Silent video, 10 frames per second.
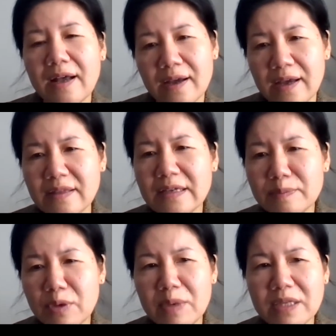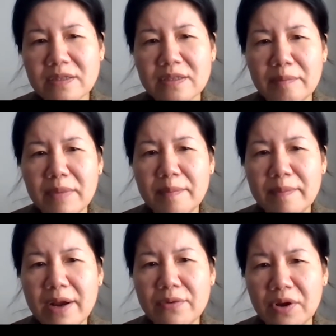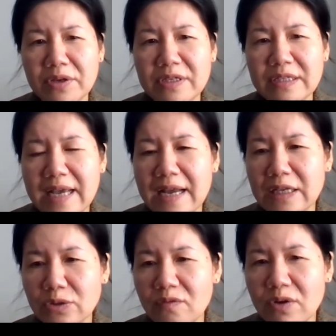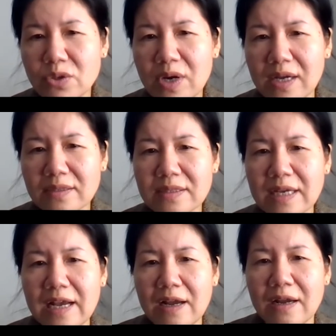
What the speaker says: At this moment, the main barrier in designing novel drugs